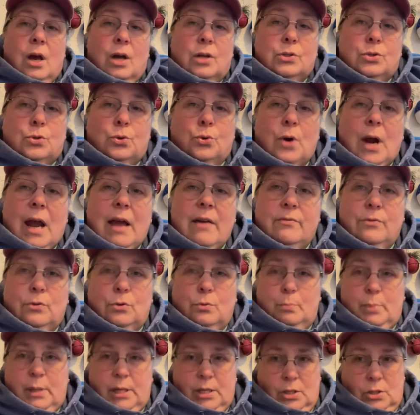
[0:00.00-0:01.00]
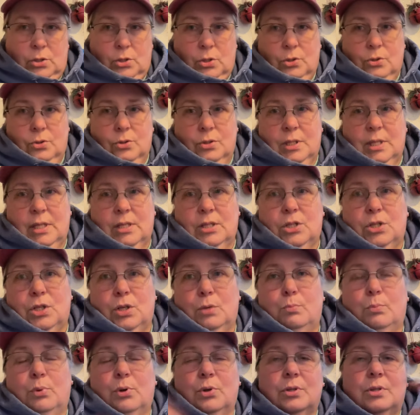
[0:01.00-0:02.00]
travel pictures and she
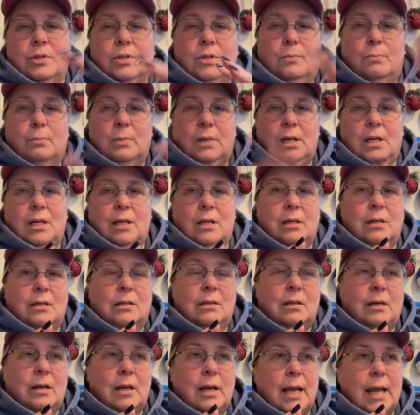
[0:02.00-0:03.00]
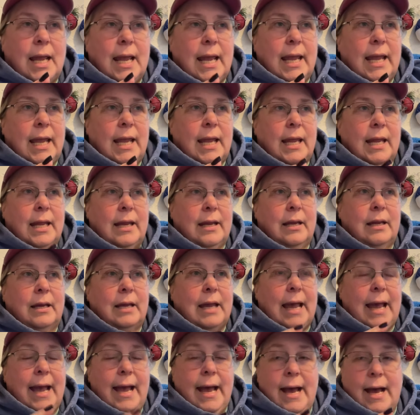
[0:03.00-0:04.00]
puts them in a
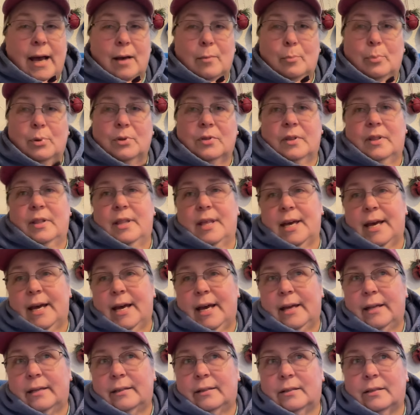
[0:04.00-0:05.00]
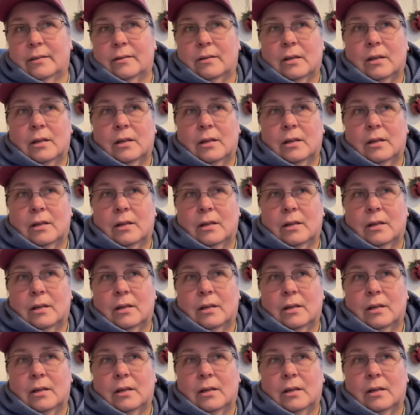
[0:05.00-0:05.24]
app that